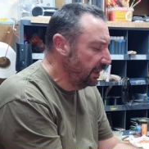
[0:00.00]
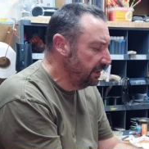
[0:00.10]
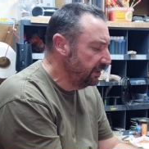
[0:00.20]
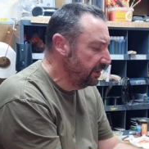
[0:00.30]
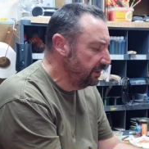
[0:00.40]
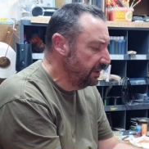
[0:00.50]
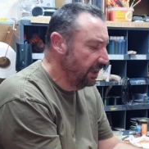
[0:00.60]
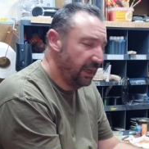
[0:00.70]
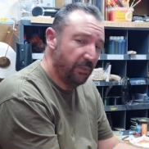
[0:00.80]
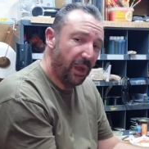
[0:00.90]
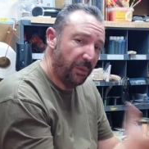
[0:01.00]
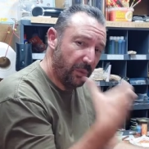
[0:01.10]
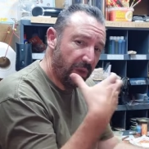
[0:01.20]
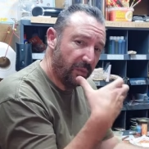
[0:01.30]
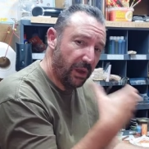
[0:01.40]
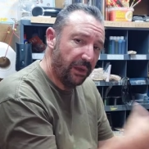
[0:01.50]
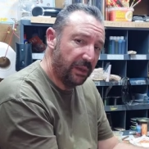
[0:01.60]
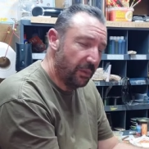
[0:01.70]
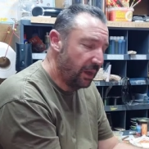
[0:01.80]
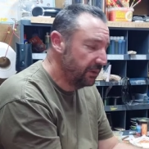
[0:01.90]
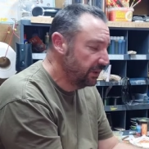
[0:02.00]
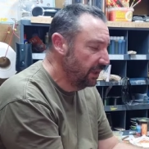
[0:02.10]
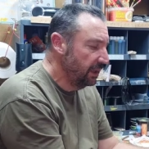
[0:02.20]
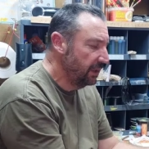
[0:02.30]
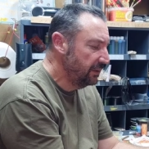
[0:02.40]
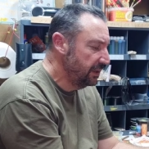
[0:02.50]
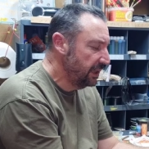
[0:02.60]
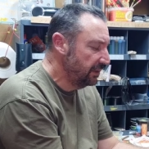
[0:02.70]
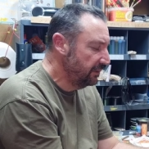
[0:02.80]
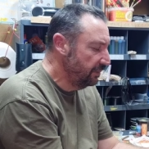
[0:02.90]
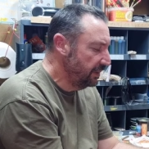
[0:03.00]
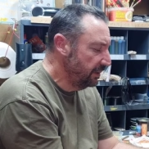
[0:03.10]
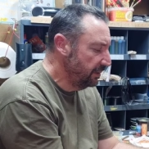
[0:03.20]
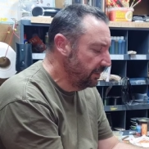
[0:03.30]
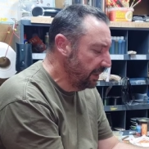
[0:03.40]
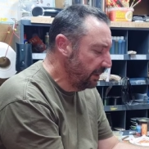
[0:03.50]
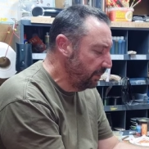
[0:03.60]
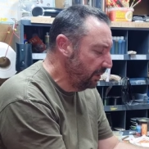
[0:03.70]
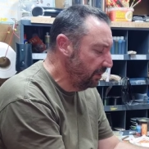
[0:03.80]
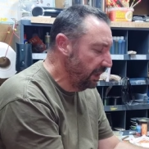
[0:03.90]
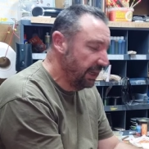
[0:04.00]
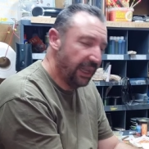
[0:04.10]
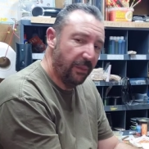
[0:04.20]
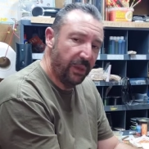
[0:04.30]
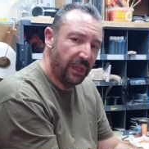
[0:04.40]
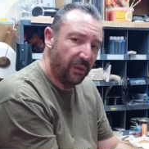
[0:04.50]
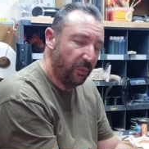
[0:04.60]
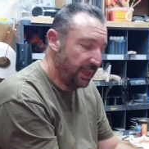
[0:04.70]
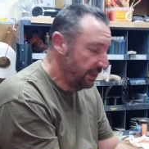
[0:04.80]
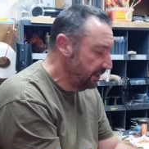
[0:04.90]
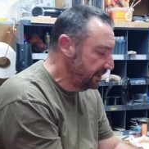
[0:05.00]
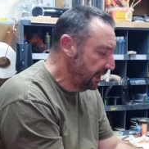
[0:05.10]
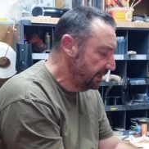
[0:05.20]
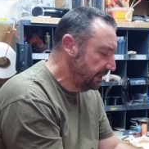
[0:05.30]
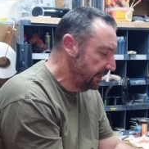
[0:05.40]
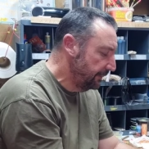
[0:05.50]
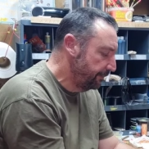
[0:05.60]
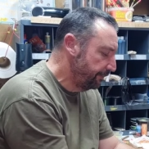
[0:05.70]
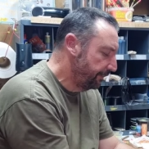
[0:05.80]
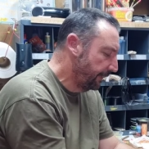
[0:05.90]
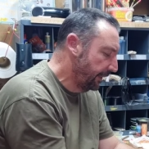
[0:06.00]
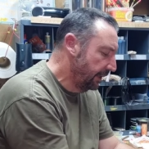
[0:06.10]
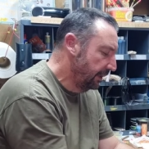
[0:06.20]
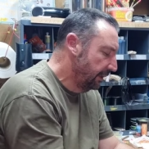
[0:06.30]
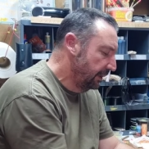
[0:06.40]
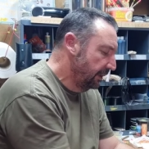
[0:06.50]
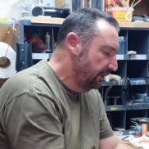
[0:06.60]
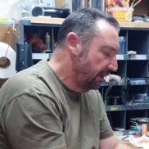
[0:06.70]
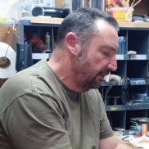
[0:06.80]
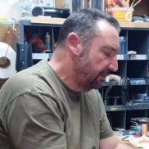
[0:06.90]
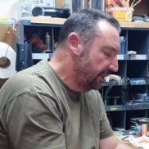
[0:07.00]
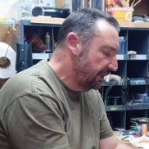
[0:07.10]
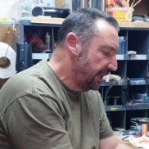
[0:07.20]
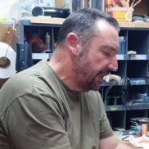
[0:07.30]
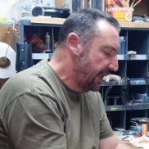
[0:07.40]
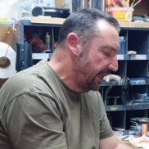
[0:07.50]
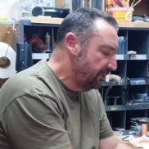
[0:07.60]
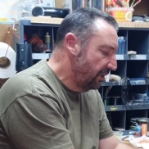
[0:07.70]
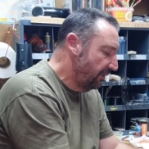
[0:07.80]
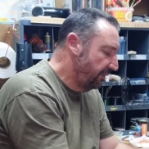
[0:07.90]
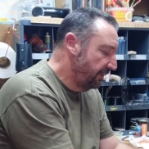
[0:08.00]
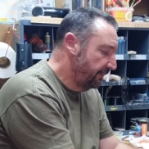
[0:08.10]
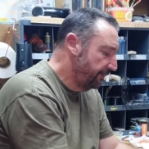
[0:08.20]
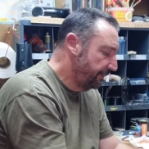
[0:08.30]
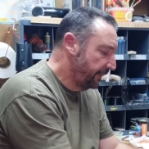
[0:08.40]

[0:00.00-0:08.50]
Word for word: uh, conditions, it might be worth wearing a mask, because the dust from the, the bamboo can be a little bit irritating. So just get that edge off.